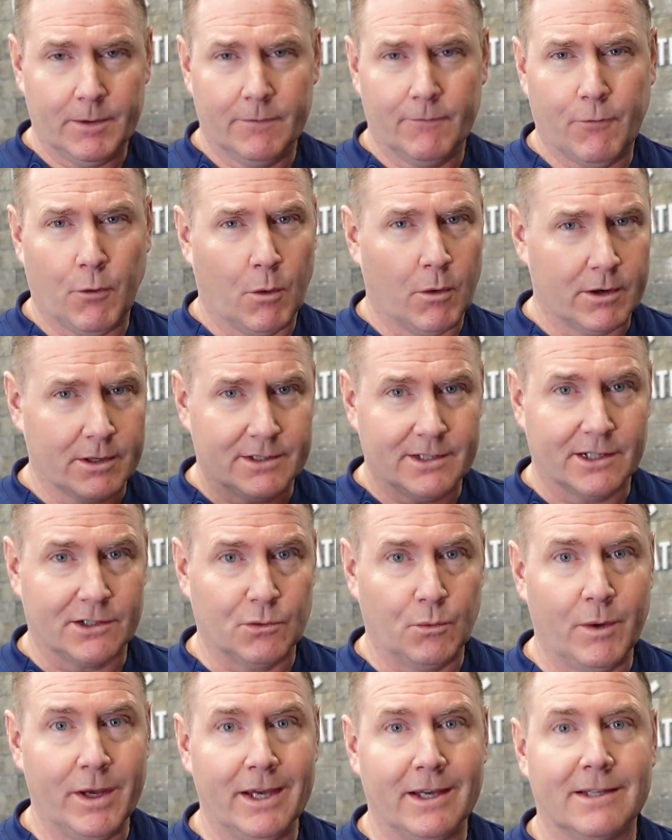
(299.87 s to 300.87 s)
4 to 6
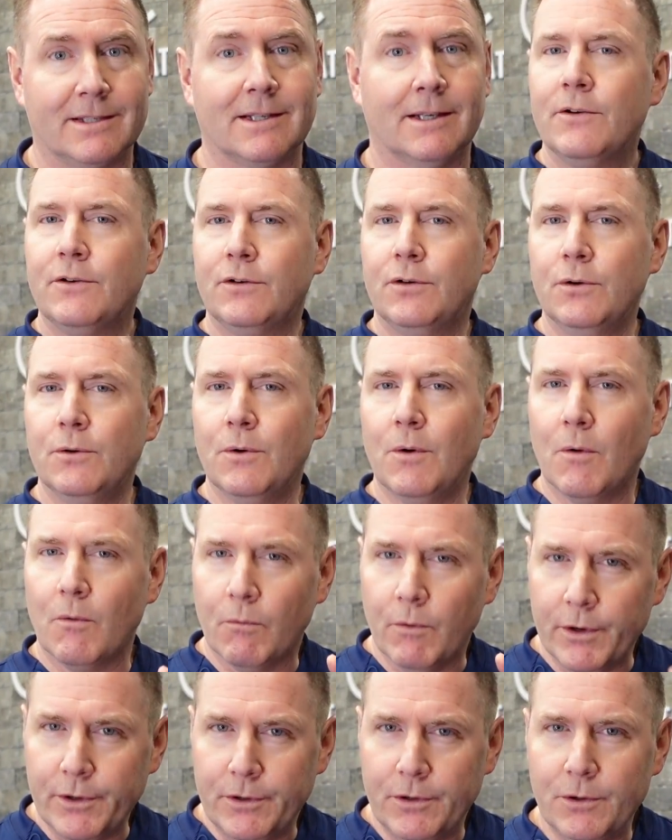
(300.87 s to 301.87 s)
weeks to
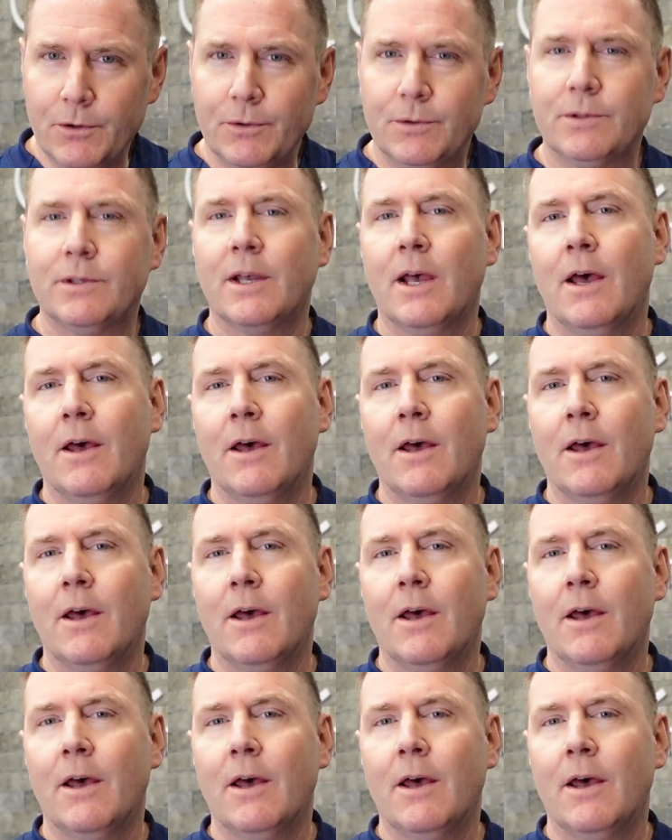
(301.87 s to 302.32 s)
reduce